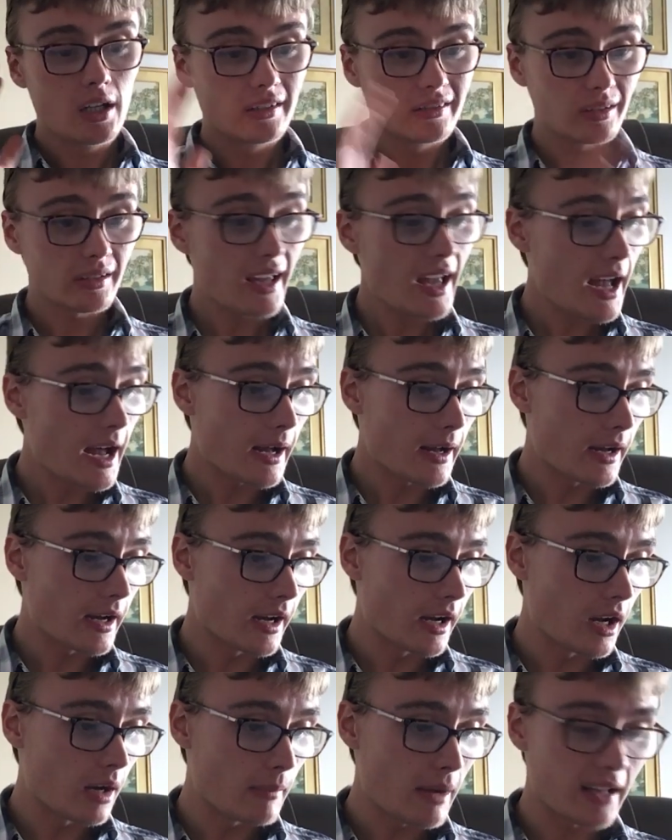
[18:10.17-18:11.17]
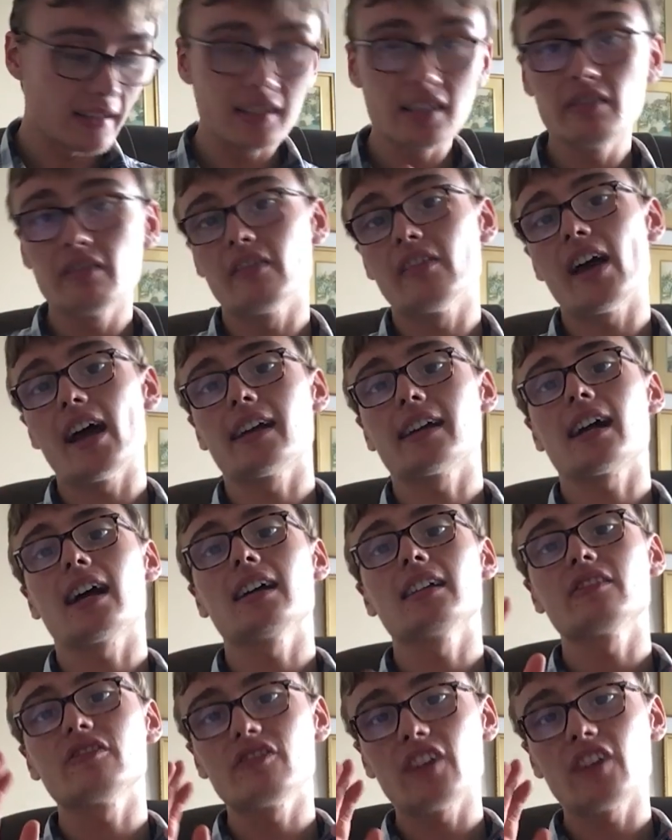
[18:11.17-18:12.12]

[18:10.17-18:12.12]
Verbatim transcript: So yeah, um, I'll leave it there, guys.